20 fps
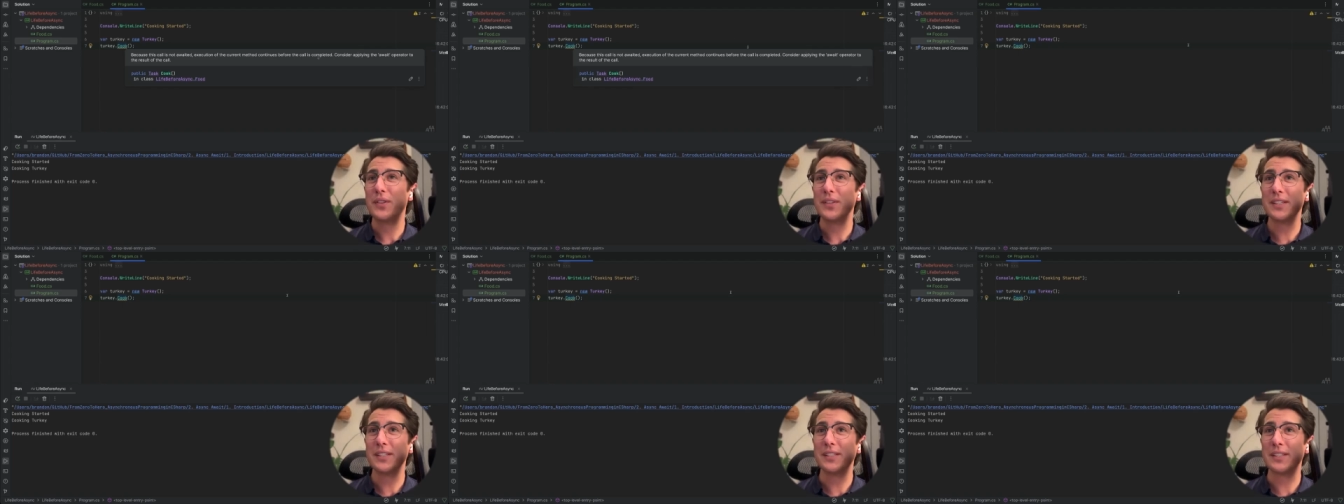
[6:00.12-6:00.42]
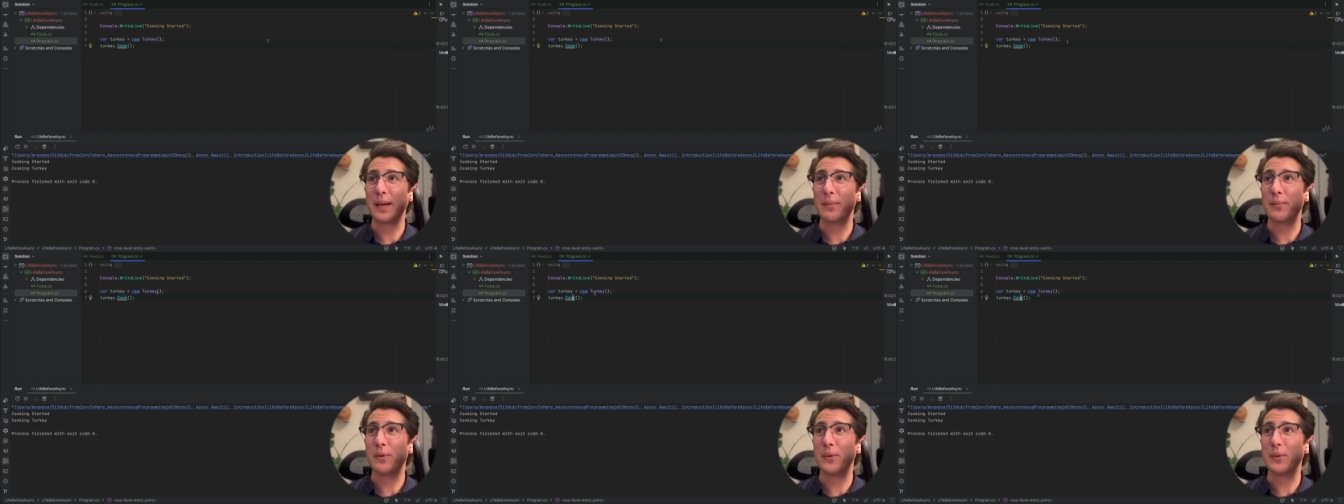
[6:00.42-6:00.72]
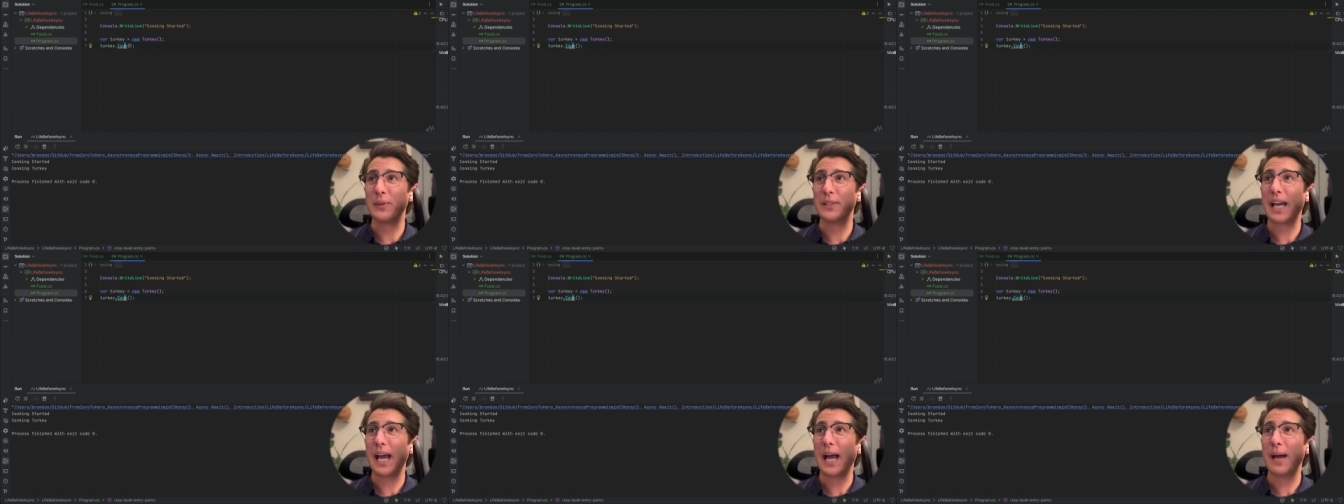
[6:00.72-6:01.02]
this example,
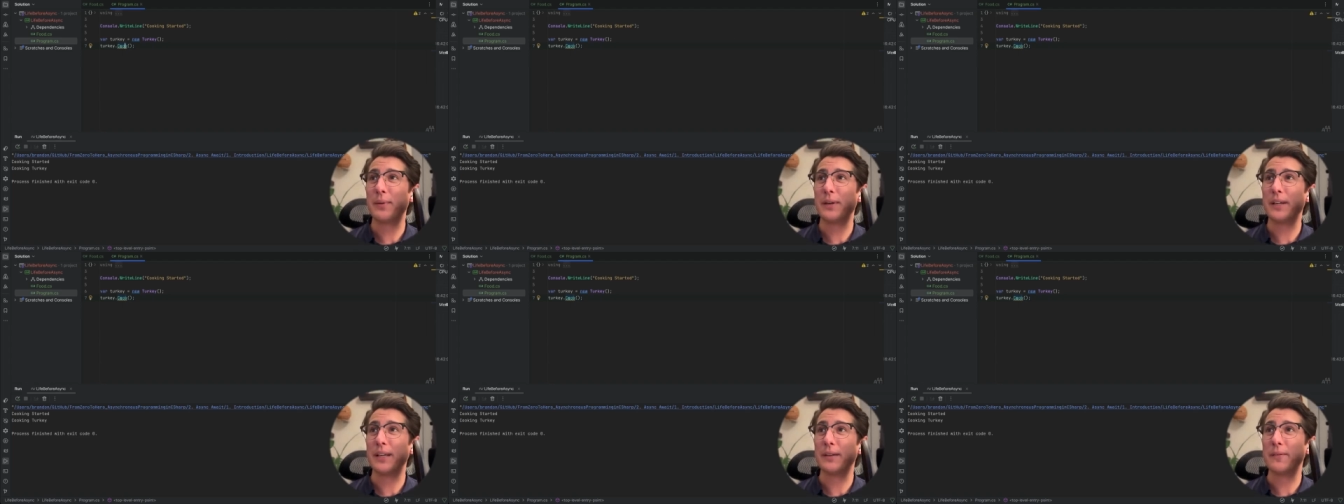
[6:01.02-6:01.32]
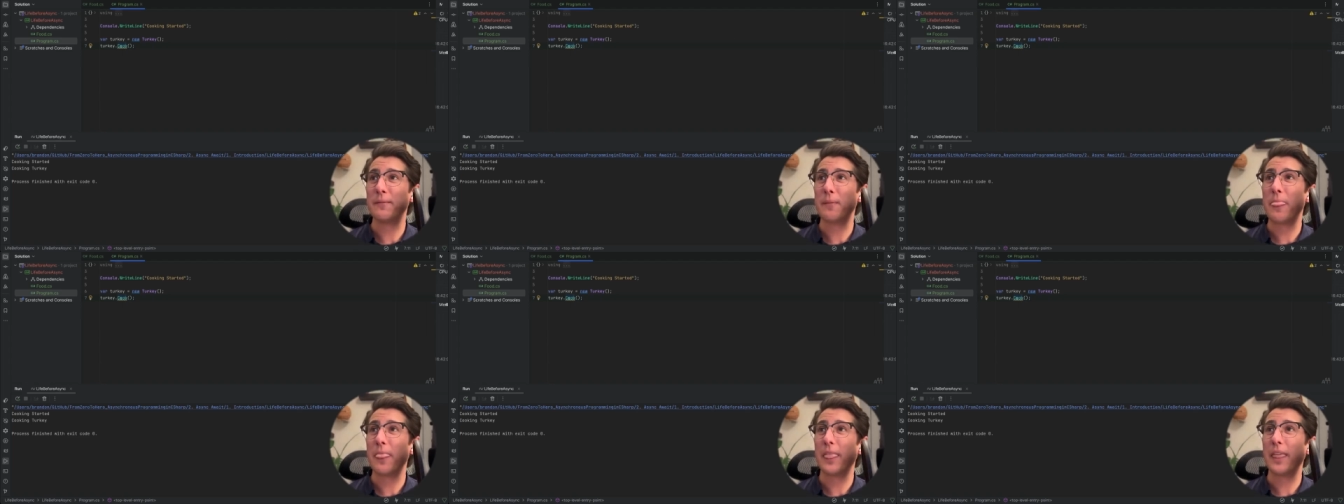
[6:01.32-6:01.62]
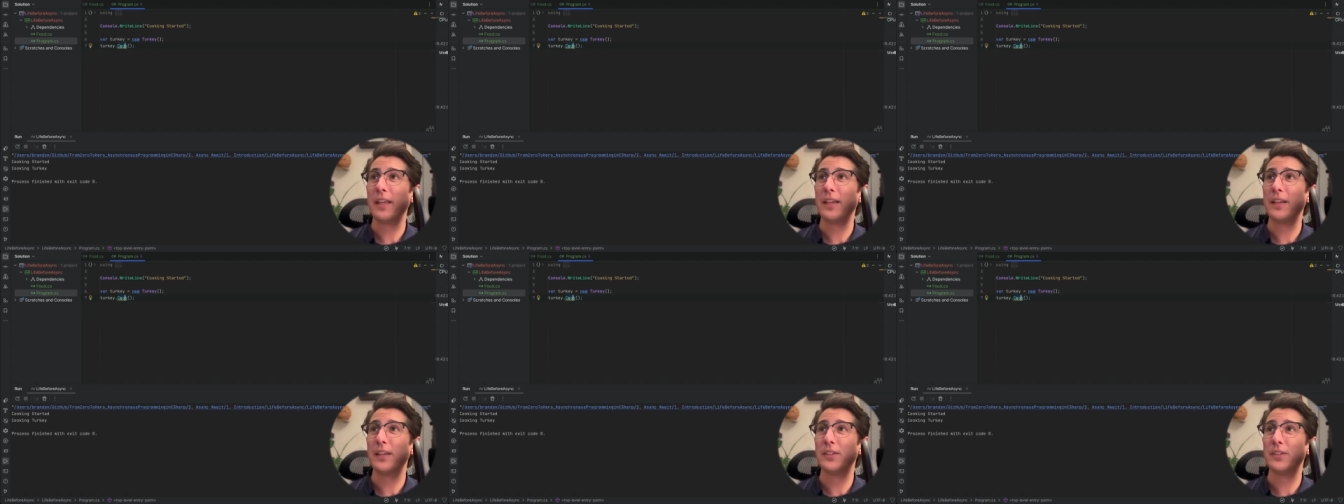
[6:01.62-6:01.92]
what's happening
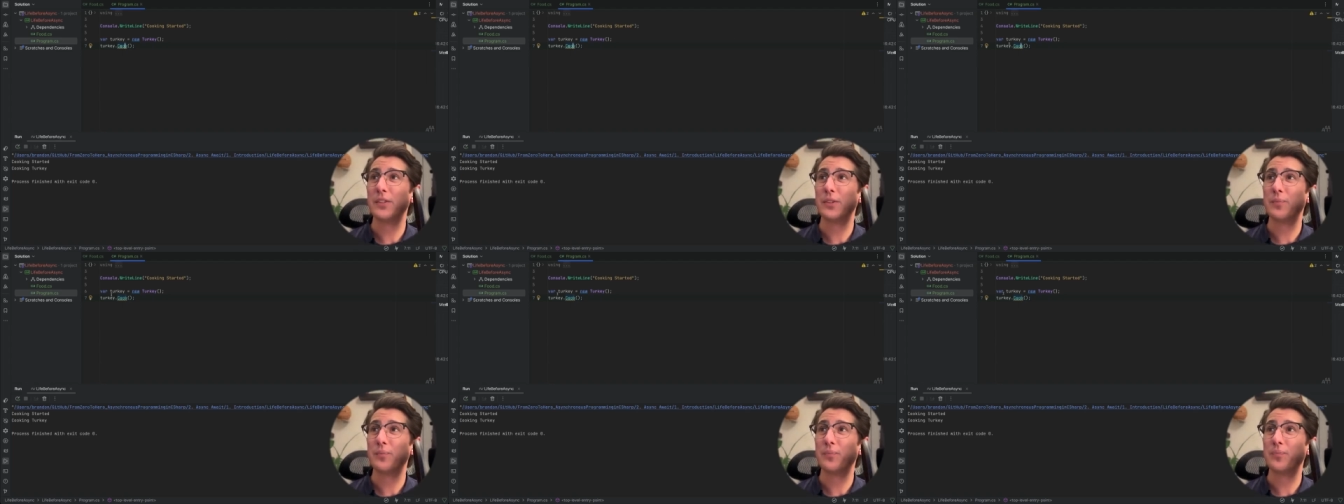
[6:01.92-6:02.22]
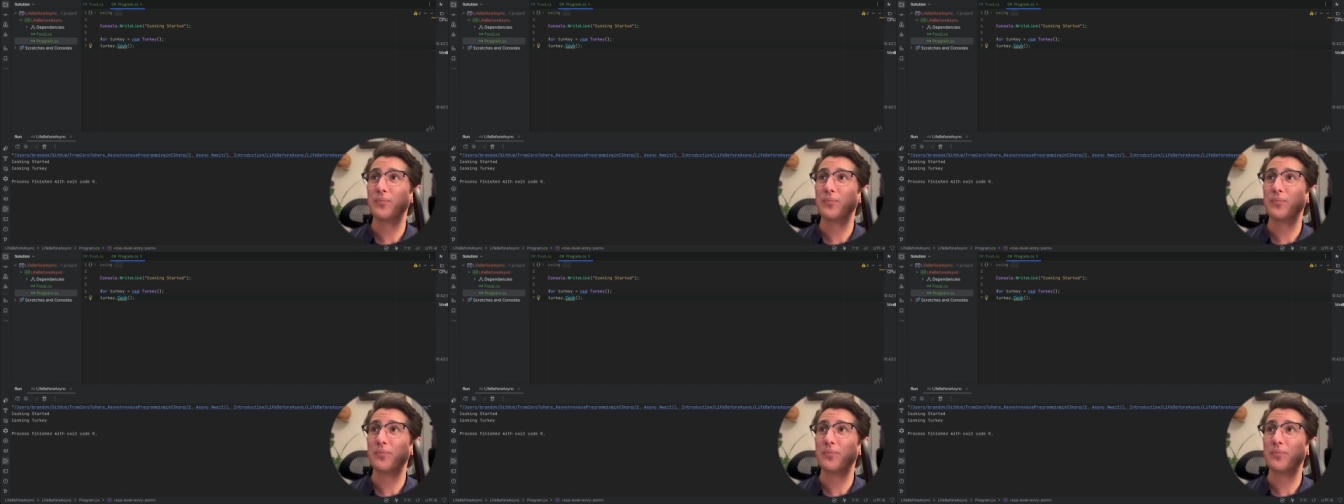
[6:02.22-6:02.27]
is